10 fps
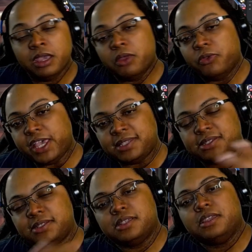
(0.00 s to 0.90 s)

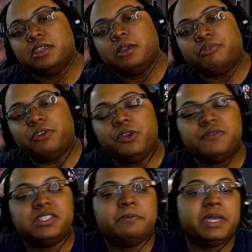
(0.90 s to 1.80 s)
This
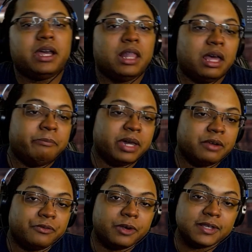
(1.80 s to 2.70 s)
proves to be a lot better
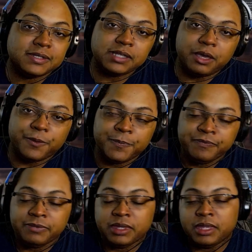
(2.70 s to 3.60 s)
for us. So
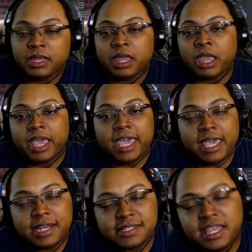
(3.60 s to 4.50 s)

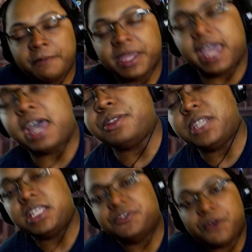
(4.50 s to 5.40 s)
it is coming out
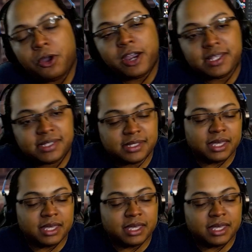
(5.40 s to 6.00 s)
as far as